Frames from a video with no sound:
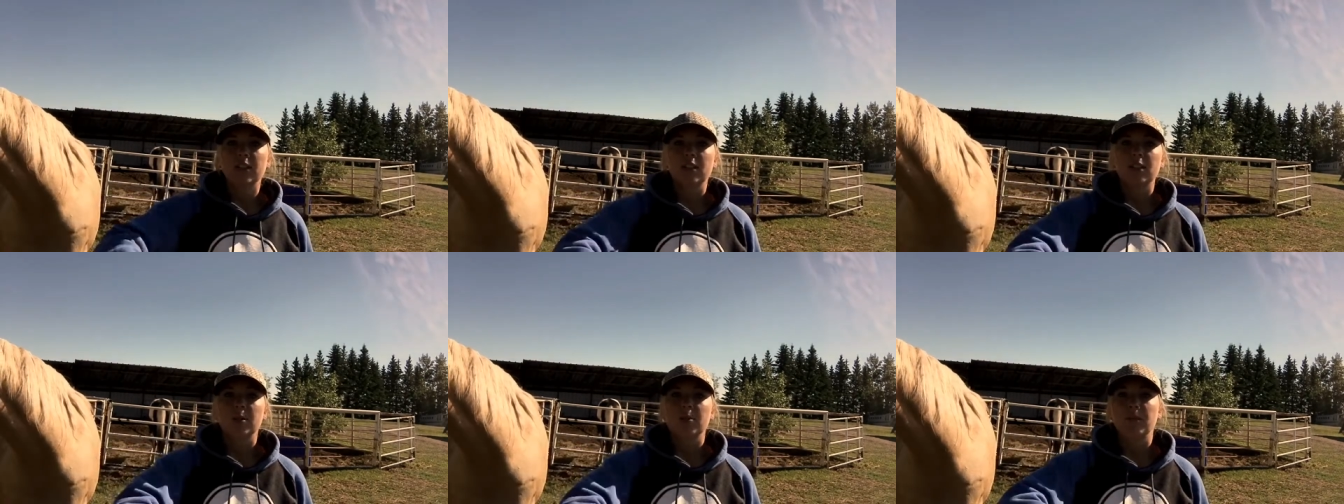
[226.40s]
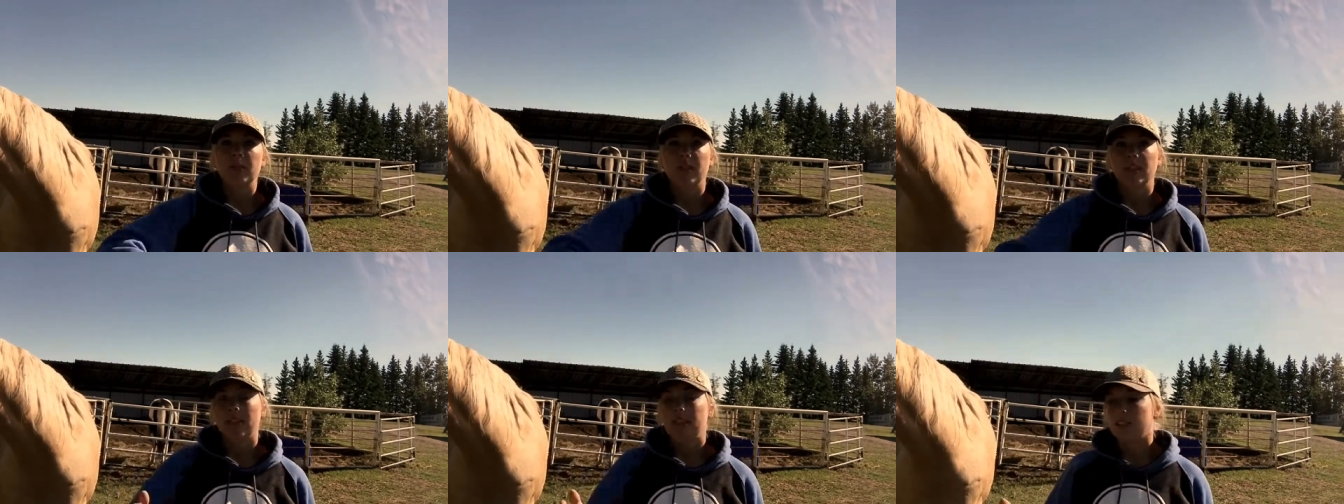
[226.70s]
or
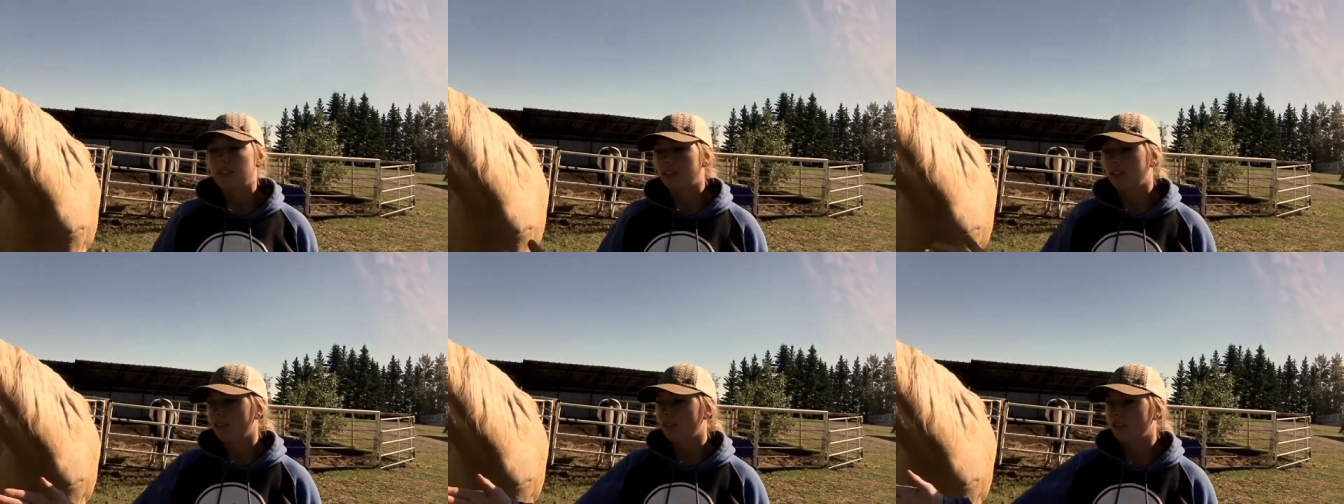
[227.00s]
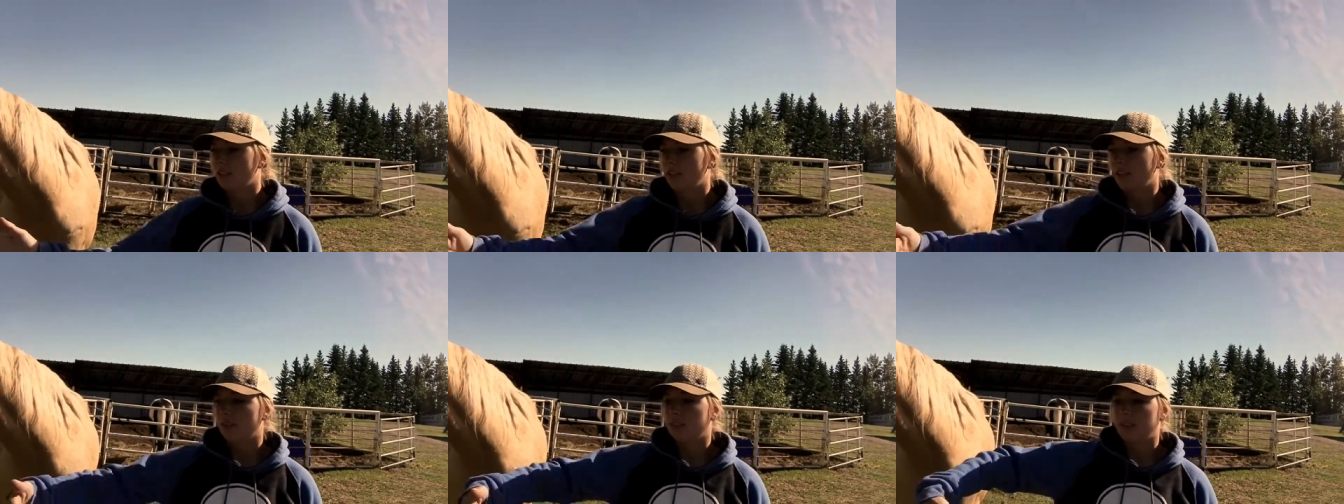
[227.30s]
something, like just
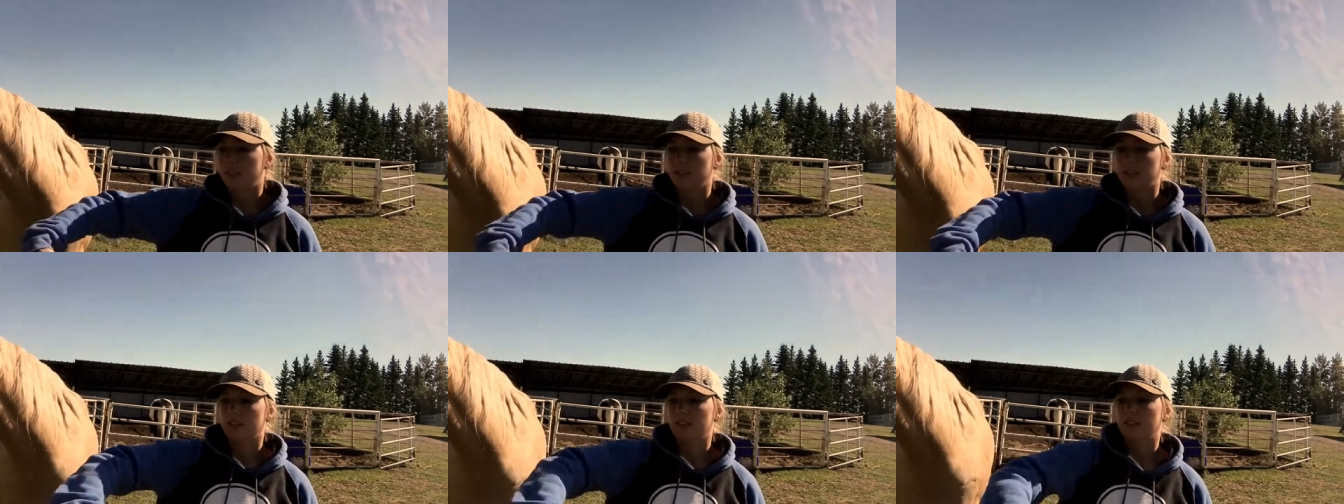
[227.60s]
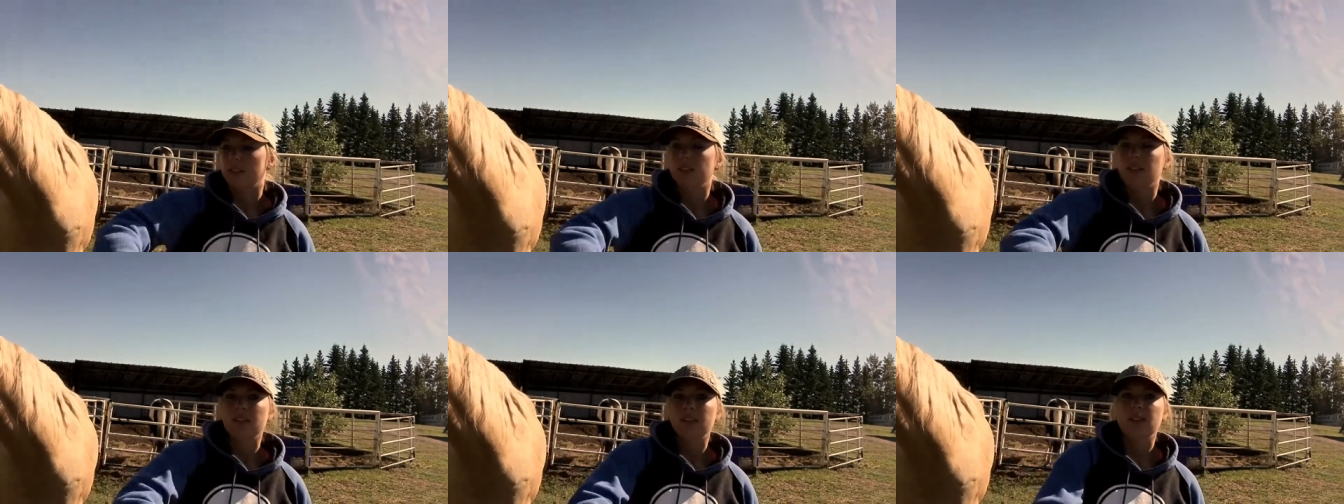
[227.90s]
like real
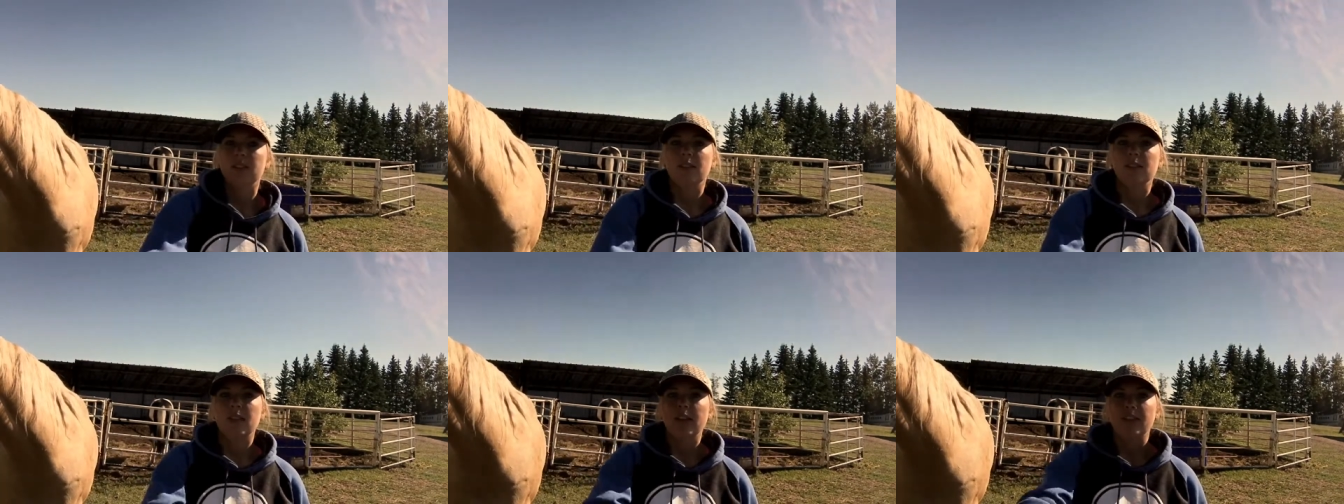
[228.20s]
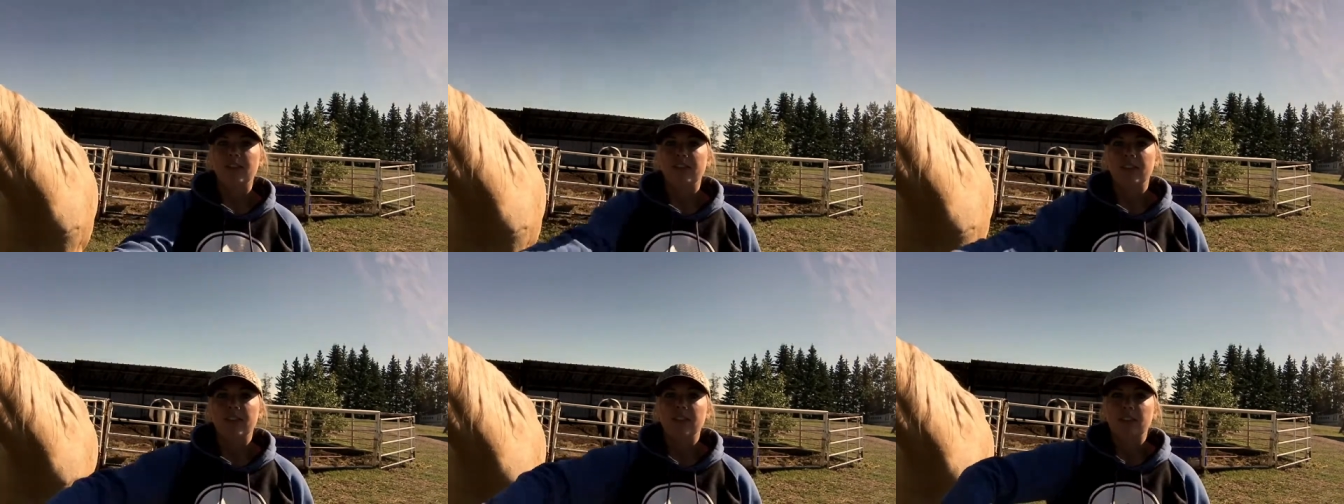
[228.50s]

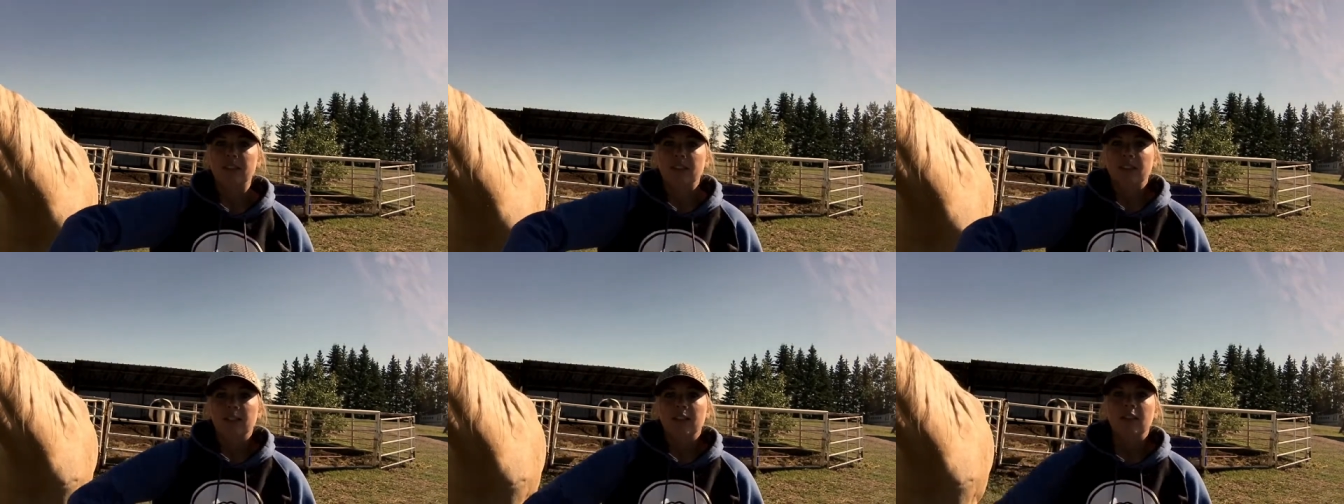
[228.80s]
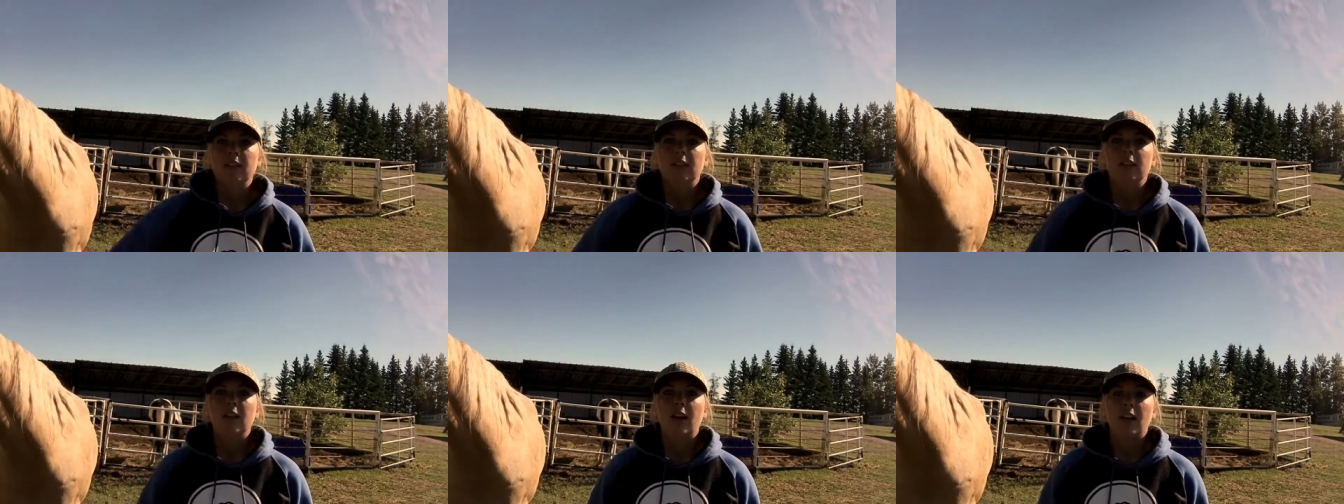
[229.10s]
stiff and
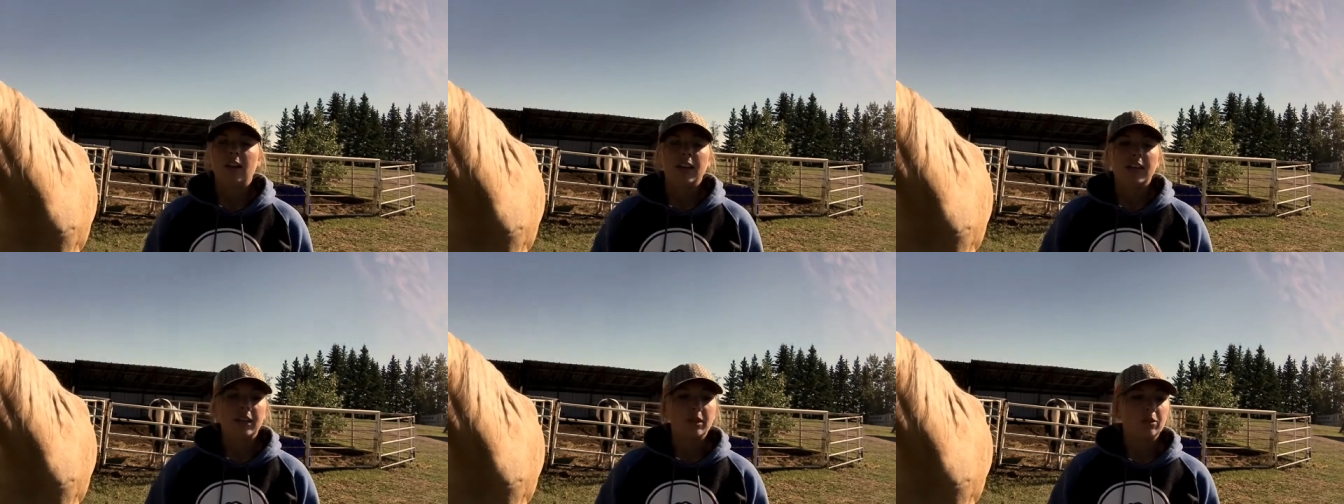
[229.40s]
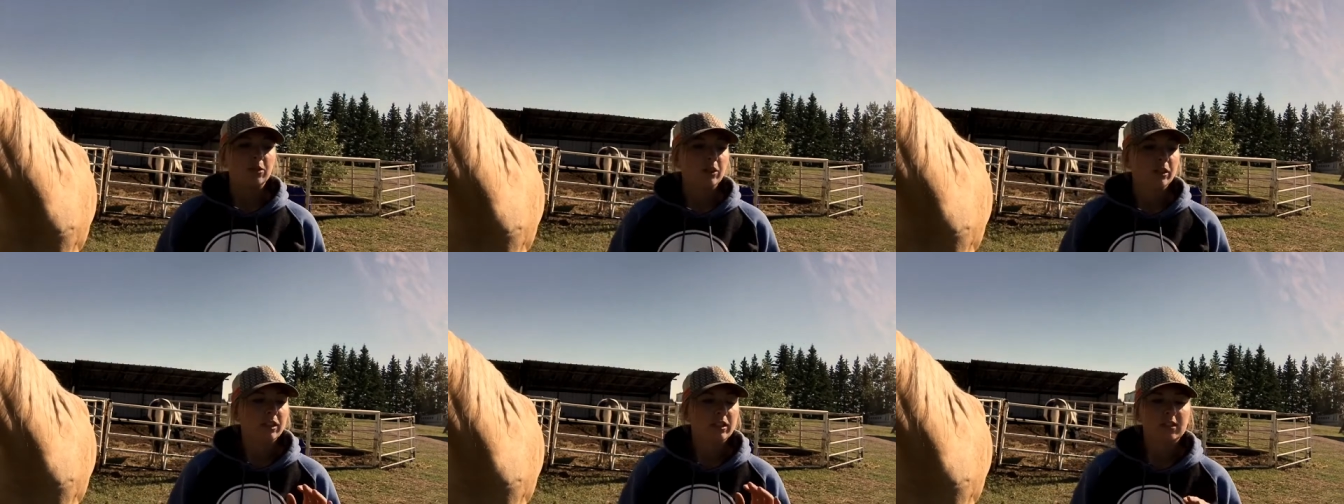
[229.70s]
not like a
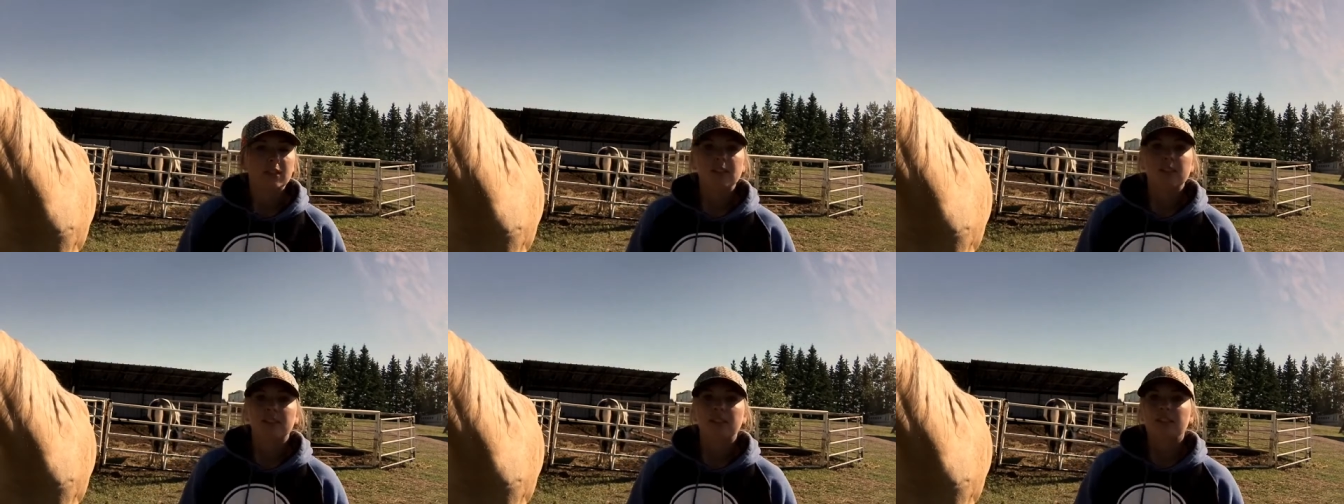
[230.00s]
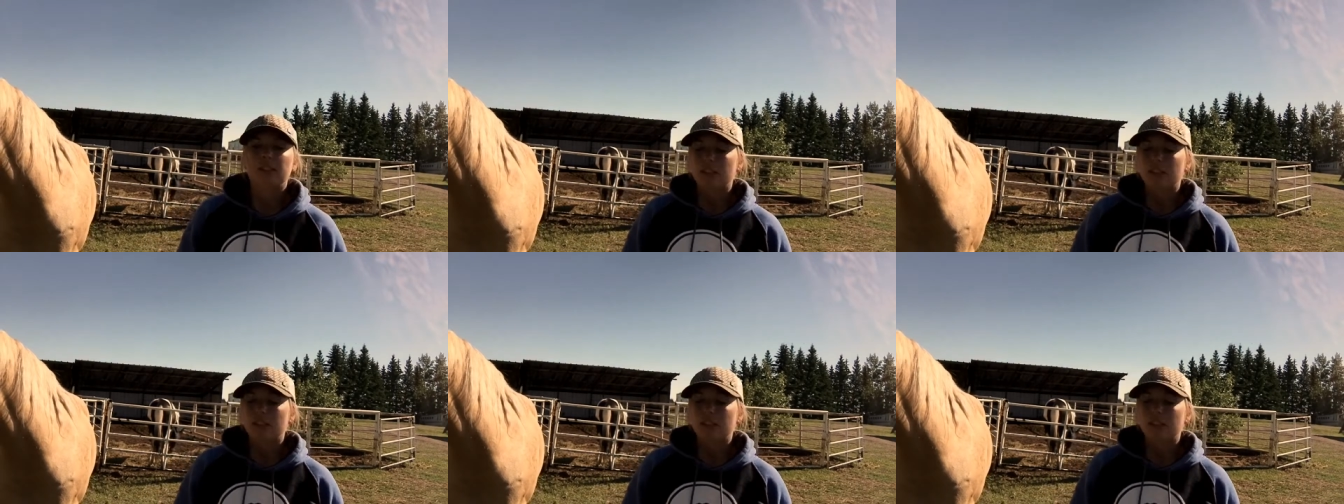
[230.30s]
horse.